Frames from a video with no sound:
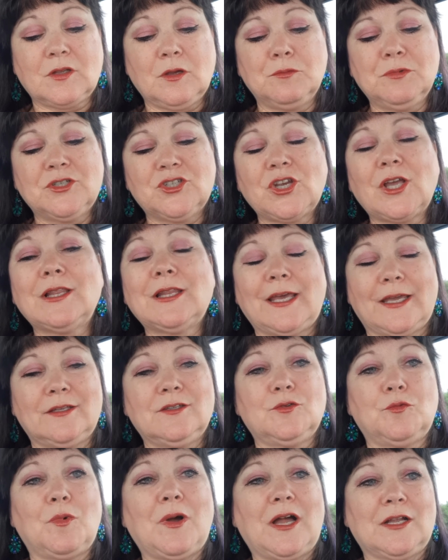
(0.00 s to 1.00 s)
which I like
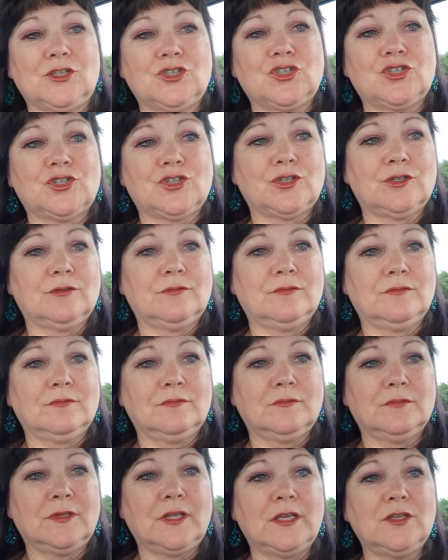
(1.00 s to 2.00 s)
to watch
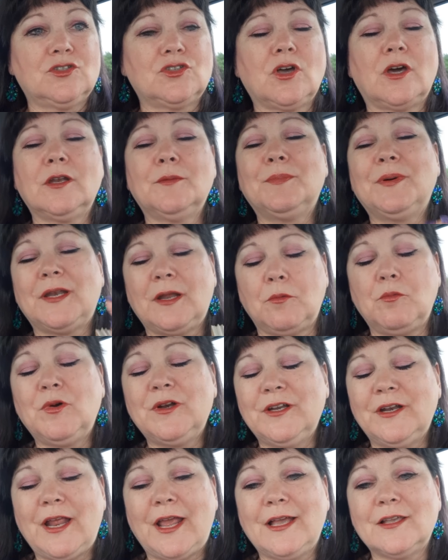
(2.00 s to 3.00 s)
things on it. But I
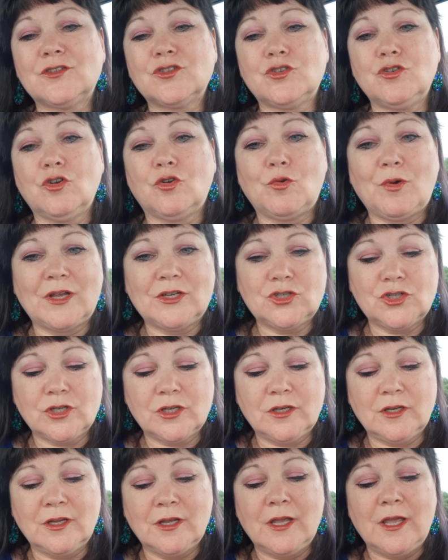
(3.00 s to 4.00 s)
wanted to ask you a
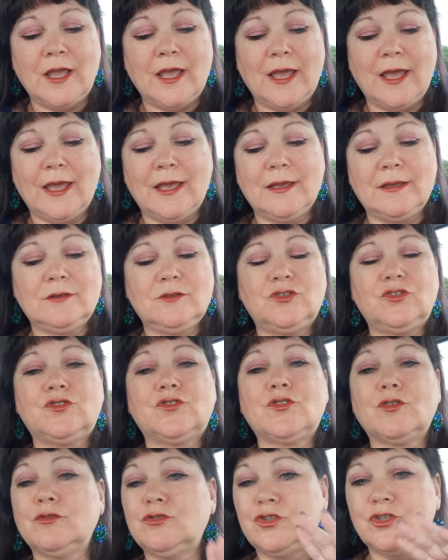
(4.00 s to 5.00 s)
question. And
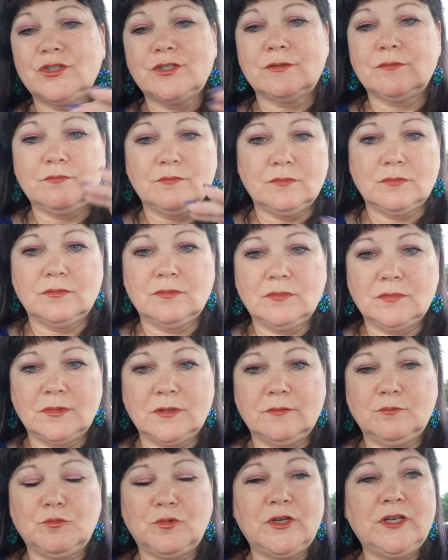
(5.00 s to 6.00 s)
so just...
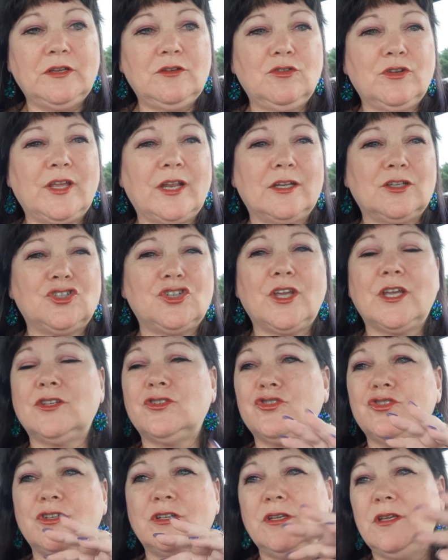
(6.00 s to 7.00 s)
when you get a
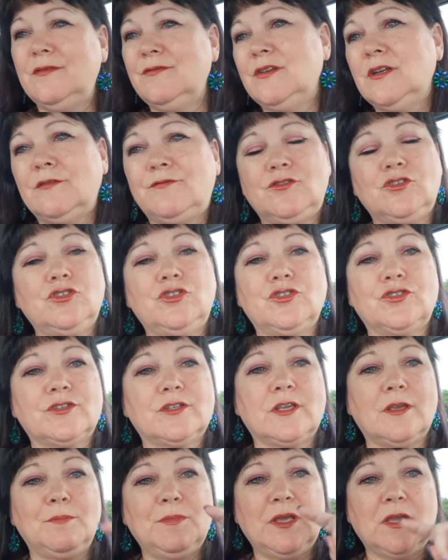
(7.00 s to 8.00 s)
chance, even if you
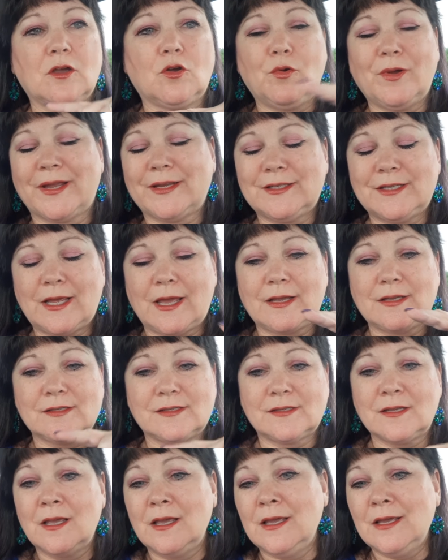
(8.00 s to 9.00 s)
just give me a quick
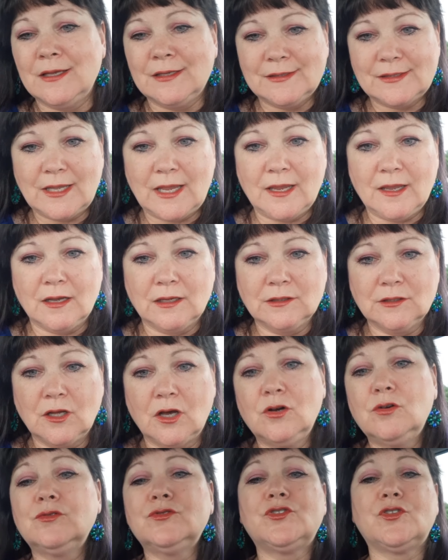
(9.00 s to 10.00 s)
text saying
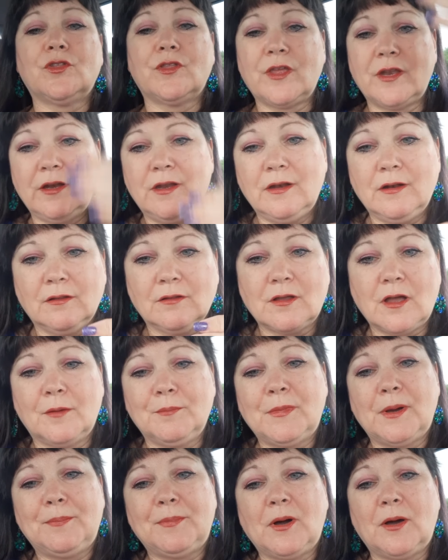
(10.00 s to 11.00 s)
hello, so then it'll
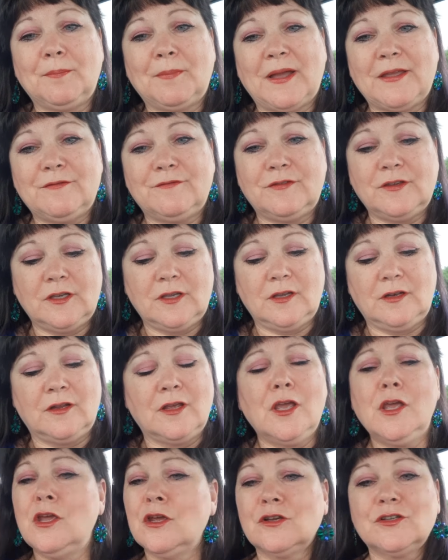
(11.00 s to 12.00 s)
come up on my feed.
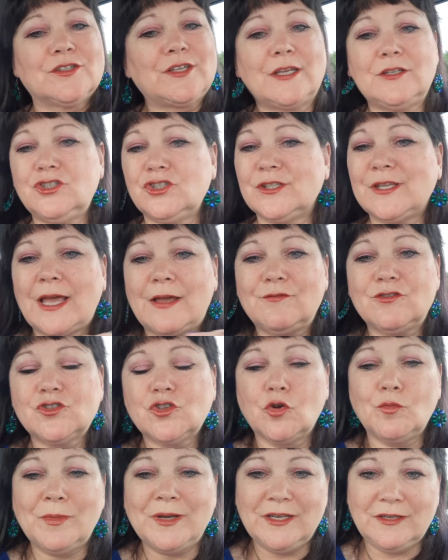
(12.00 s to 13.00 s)
Because I just have
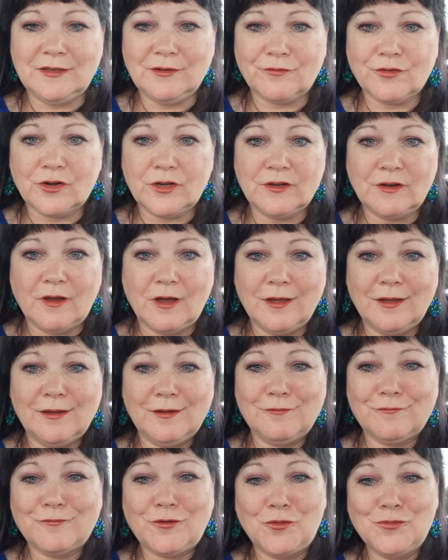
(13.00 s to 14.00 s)
so many different
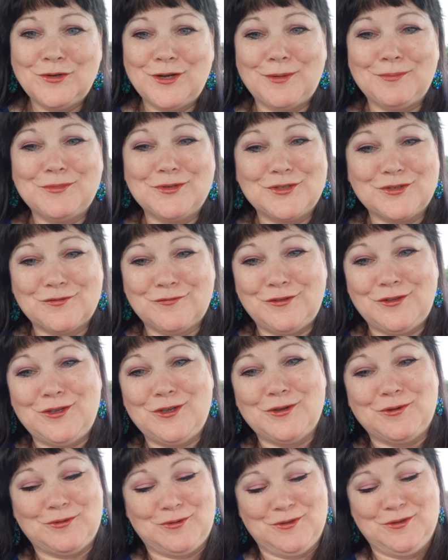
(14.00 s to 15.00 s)
phone numbers for
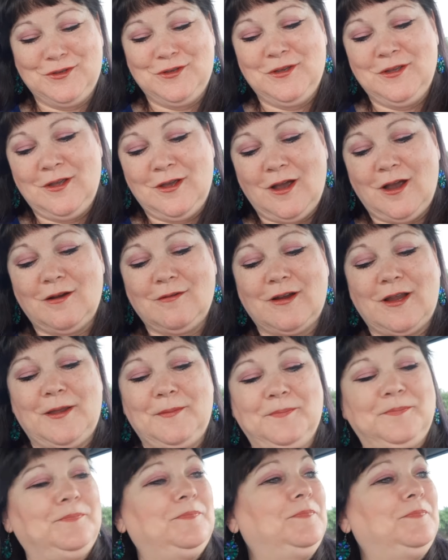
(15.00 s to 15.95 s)
you. All right.